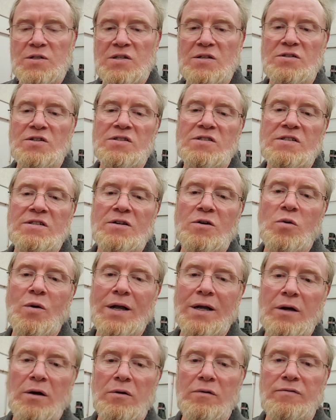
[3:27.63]
so just a
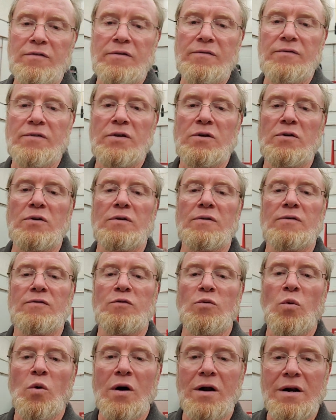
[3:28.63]
quick overview
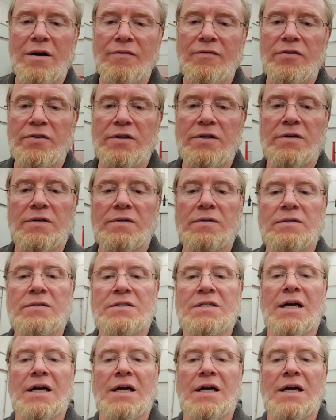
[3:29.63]
of one of the